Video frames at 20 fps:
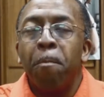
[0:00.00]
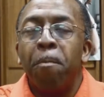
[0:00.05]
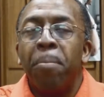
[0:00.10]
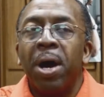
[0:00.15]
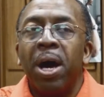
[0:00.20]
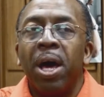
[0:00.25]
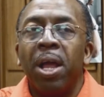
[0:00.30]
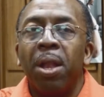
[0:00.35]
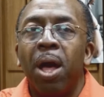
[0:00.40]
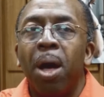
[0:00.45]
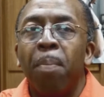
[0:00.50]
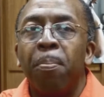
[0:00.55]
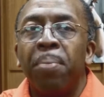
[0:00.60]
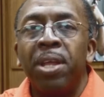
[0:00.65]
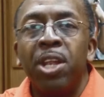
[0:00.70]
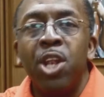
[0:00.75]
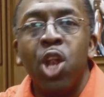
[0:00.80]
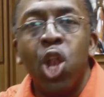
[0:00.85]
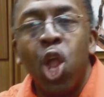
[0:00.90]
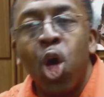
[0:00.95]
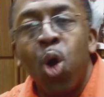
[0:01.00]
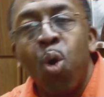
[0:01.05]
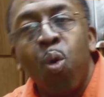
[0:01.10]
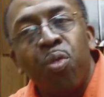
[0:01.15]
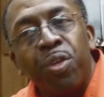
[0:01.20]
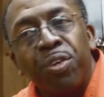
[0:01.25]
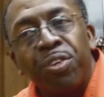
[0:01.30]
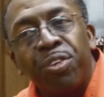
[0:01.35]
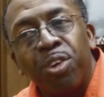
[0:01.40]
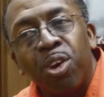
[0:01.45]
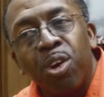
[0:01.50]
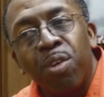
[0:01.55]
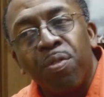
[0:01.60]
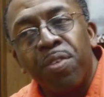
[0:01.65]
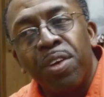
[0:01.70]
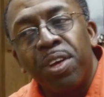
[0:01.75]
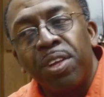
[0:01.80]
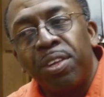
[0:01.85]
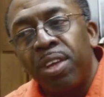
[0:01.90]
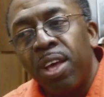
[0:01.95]
But below the
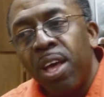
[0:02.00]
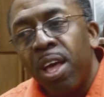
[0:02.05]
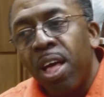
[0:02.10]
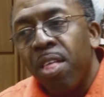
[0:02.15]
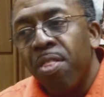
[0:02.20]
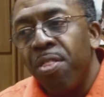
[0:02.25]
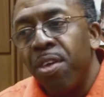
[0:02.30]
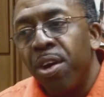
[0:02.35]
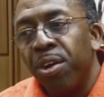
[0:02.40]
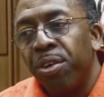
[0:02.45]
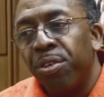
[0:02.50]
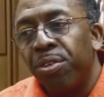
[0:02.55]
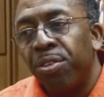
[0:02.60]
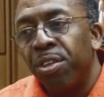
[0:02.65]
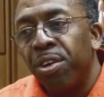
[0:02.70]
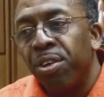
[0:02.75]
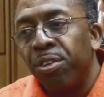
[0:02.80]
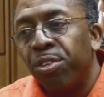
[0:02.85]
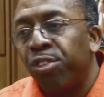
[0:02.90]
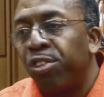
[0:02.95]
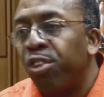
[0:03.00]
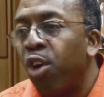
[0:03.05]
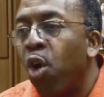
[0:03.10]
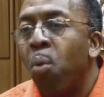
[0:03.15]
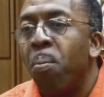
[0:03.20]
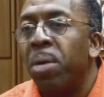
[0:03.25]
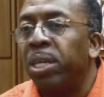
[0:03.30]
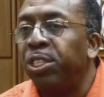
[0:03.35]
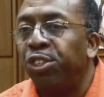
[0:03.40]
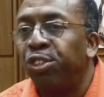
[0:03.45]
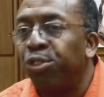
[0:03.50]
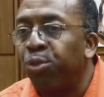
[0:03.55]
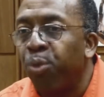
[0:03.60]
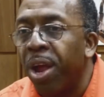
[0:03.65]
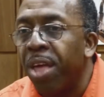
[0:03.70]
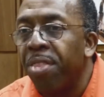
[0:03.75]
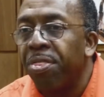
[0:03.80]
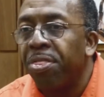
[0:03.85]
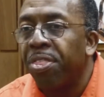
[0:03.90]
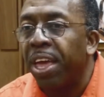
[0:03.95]
surface, there's so much
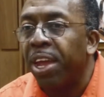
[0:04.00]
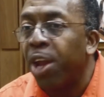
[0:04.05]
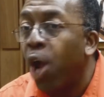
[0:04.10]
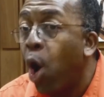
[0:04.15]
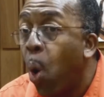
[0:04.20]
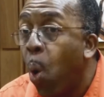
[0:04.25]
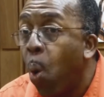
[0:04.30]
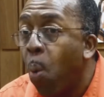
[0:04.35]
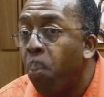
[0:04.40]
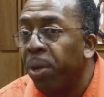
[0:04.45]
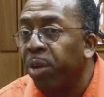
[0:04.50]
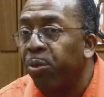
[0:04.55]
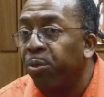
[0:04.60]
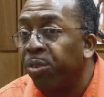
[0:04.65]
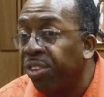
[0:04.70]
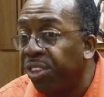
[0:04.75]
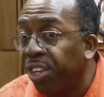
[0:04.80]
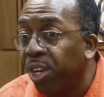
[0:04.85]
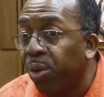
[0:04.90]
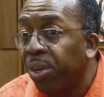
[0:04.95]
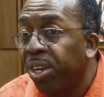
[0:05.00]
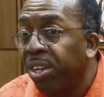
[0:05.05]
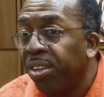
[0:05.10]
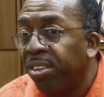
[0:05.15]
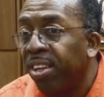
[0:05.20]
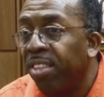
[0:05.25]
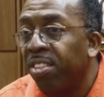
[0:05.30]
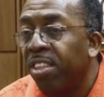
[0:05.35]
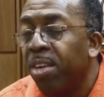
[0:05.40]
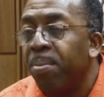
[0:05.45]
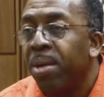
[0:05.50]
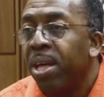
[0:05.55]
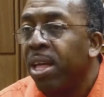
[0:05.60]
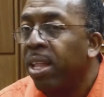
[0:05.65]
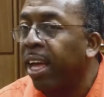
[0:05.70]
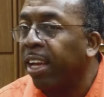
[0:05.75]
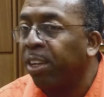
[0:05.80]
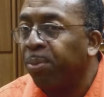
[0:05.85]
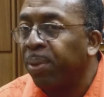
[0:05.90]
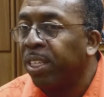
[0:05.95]
strength and hope and resilience in them,
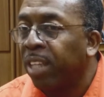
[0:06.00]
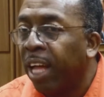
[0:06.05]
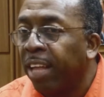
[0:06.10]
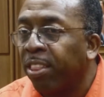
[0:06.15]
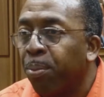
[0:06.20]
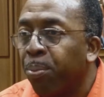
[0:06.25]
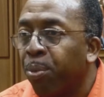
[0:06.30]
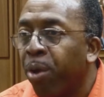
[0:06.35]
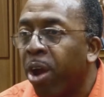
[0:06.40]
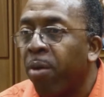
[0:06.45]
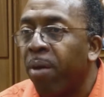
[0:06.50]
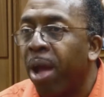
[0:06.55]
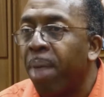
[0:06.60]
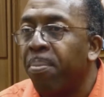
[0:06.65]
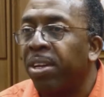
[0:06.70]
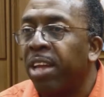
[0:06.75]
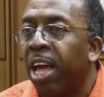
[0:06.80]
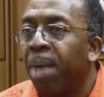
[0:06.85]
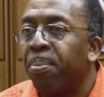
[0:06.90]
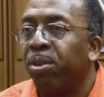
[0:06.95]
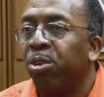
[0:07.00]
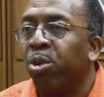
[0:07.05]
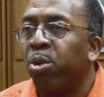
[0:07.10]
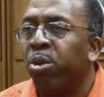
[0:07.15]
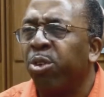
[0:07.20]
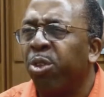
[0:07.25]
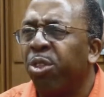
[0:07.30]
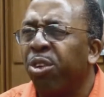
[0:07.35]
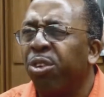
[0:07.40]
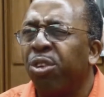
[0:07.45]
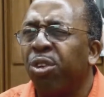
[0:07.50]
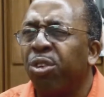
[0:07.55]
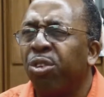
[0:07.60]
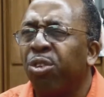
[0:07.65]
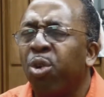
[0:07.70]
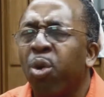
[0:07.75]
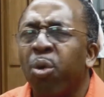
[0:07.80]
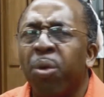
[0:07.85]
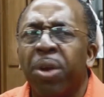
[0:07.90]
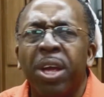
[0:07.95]
especially like the Brer Rabbit type of stories. There's a
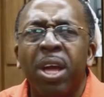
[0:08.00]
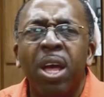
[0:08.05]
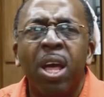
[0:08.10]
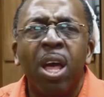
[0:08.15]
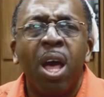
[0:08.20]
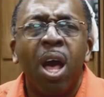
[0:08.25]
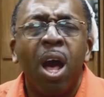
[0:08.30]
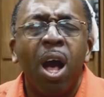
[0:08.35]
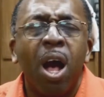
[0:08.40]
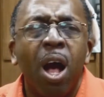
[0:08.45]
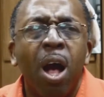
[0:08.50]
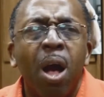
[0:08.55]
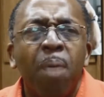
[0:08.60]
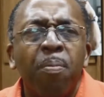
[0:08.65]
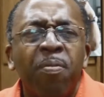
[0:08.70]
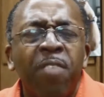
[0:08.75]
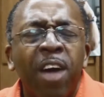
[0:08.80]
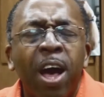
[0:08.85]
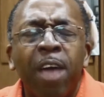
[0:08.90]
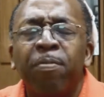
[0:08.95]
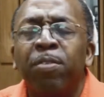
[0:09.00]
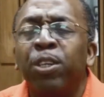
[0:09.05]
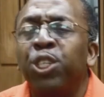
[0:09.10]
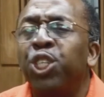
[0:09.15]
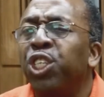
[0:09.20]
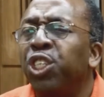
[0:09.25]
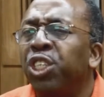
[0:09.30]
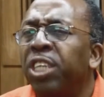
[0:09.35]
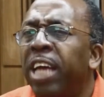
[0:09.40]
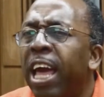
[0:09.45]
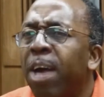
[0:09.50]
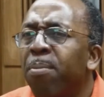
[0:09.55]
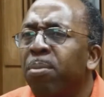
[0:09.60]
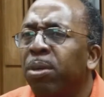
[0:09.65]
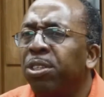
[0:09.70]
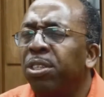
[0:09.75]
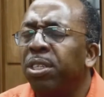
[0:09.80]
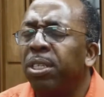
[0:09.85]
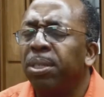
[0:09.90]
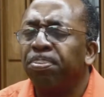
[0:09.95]
story by Virginia
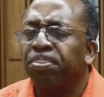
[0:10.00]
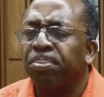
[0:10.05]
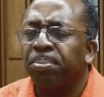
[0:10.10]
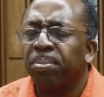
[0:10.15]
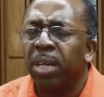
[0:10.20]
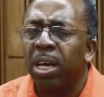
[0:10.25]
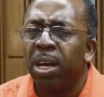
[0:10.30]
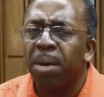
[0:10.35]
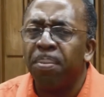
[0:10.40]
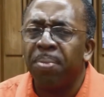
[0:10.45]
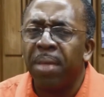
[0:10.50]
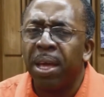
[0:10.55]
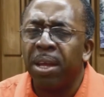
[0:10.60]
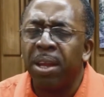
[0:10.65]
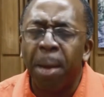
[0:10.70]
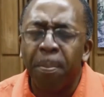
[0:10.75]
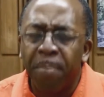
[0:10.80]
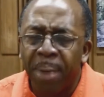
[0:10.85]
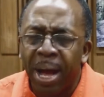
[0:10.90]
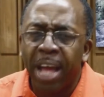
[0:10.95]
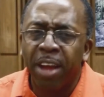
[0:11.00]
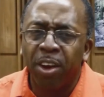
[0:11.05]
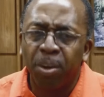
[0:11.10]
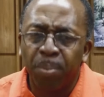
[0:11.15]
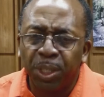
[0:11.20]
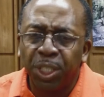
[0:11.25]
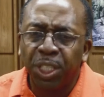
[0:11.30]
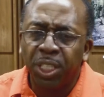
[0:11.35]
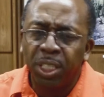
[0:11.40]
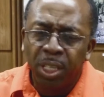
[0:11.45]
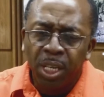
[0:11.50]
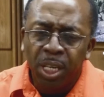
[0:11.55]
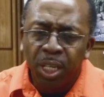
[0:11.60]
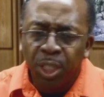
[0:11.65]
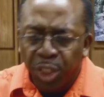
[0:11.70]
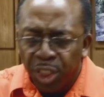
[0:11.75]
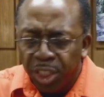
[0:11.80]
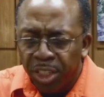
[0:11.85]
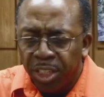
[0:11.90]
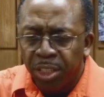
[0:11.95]
Hamilton, not by her, but
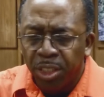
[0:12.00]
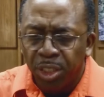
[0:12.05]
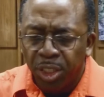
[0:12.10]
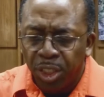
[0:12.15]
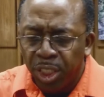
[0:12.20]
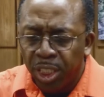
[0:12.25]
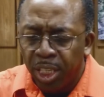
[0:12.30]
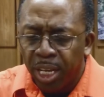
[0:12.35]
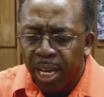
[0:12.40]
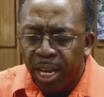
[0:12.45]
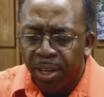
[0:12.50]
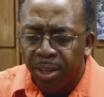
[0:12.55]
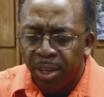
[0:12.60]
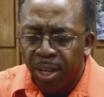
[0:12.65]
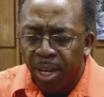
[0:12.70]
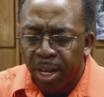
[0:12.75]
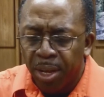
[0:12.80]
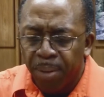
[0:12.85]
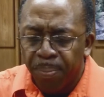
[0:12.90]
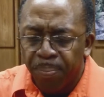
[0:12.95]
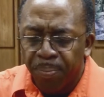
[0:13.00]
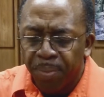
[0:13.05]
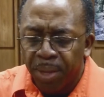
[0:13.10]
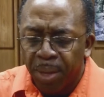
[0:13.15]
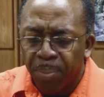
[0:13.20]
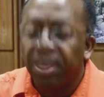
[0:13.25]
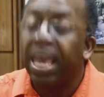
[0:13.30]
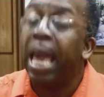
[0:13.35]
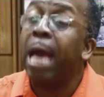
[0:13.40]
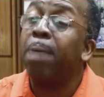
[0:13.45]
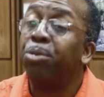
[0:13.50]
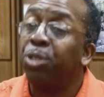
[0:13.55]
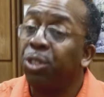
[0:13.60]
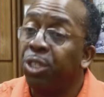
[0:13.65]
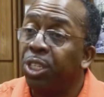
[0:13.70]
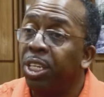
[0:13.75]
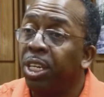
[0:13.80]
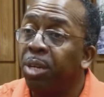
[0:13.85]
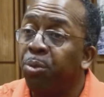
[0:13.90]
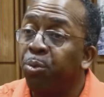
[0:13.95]
she has
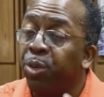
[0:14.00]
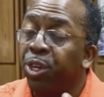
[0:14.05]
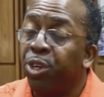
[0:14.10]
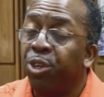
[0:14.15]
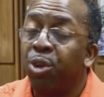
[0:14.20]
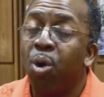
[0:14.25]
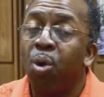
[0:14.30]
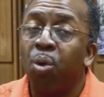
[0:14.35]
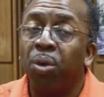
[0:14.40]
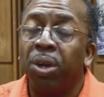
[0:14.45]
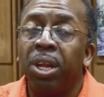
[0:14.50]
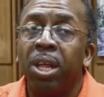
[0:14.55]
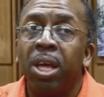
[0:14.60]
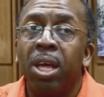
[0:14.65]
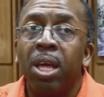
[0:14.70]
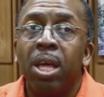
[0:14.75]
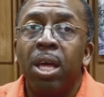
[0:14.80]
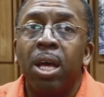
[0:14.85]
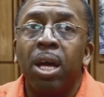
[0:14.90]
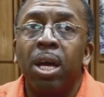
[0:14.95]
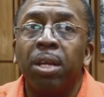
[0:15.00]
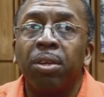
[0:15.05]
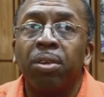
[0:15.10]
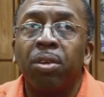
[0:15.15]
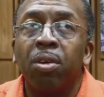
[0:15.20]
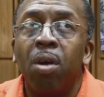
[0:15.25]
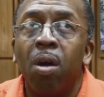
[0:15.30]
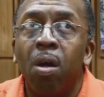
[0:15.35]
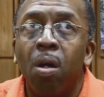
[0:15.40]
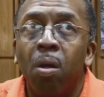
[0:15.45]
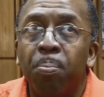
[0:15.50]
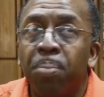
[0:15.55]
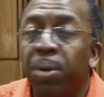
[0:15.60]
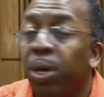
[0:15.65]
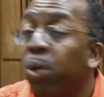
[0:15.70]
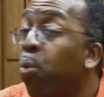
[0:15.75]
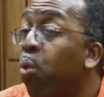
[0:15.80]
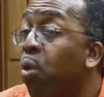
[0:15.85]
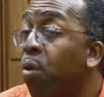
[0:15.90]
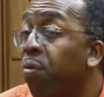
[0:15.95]
captured it and retold it. It's called
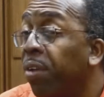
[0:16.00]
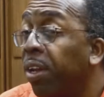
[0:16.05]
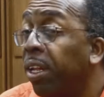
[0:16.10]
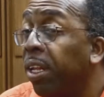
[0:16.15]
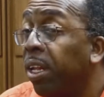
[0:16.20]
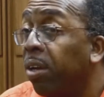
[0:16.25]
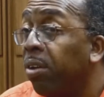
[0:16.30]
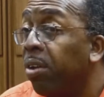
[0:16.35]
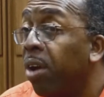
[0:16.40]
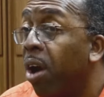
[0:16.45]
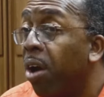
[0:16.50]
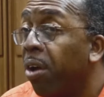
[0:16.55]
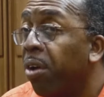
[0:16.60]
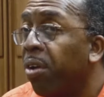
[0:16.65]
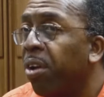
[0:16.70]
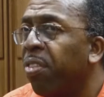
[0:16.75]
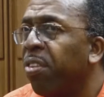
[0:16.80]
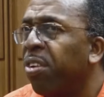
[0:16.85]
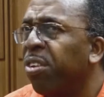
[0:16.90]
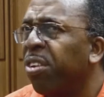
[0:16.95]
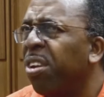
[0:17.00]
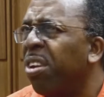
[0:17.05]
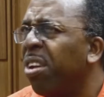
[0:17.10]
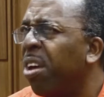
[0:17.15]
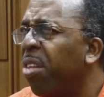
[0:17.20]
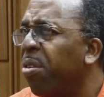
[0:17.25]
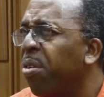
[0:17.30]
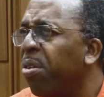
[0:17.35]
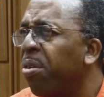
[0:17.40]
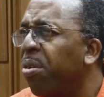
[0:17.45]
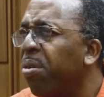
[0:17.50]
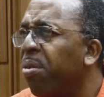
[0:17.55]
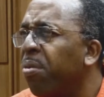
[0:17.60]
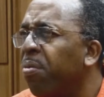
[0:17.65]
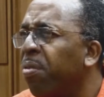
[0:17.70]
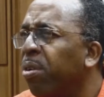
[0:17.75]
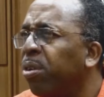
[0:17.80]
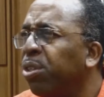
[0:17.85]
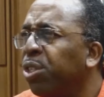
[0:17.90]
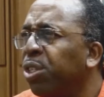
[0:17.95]
Big Wolf and Little Daughter, and there's another
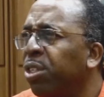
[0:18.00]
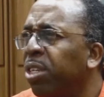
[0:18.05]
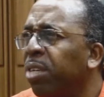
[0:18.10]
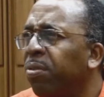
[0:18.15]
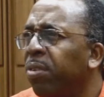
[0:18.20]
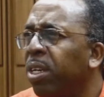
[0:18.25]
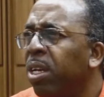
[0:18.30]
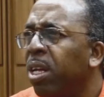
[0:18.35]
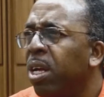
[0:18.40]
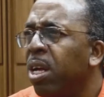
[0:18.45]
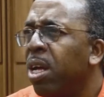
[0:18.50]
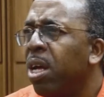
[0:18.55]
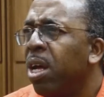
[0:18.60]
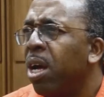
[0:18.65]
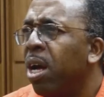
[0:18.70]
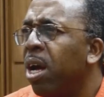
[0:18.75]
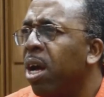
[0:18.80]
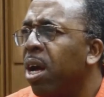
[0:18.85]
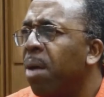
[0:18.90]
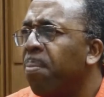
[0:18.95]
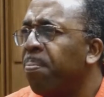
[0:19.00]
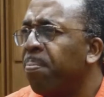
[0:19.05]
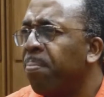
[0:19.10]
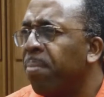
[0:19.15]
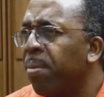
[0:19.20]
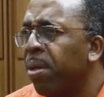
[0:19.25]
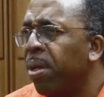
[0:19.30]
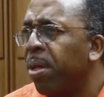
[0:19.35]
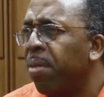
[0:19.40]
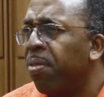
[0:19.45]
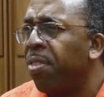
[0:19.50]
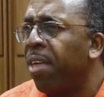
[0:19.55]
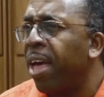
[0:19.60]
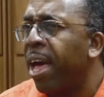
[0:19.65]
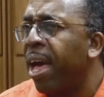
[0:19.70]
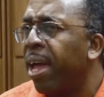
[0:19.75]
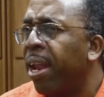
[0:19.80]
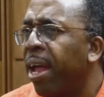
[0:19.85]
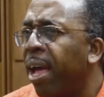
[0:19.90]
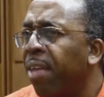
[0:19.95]
version of it
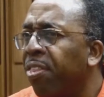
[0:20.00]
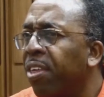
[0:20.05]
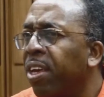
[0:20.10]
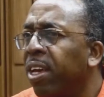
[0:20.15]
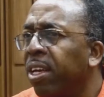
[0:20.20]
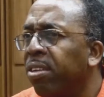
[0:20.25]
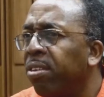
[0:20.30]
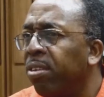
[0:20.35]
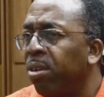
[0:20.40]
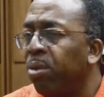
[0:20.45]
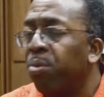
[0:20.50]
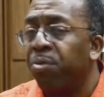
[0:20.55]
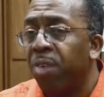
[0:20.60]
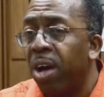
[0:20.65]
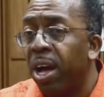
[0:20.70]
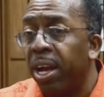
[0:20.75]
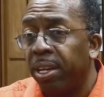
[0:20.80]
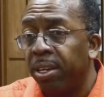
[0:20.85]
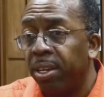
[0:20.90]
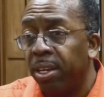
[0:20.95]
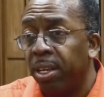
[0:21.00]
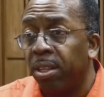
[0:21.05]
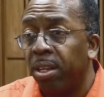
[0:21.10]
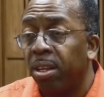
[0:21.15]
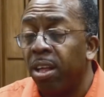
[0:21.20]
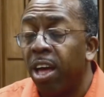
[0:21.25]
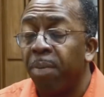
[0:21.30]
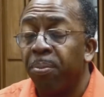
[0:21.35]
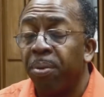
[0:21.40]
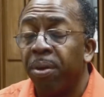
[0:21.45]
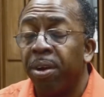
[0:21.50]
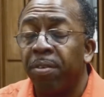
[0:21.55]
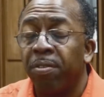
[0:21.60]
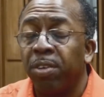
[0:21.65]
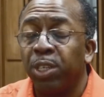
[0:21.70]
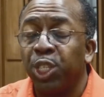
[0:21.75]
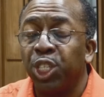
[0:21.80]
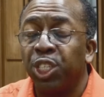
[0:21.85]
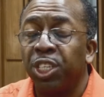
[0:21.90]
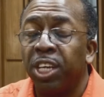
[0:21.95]
that I think you'll find in the library,
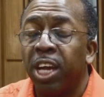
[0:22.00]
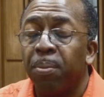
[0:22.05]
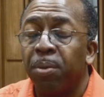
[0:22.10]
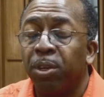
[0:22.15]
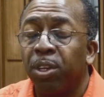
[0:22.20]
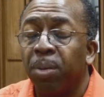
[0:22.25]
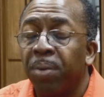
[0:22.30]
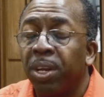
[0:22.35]
Virginia Hamilton.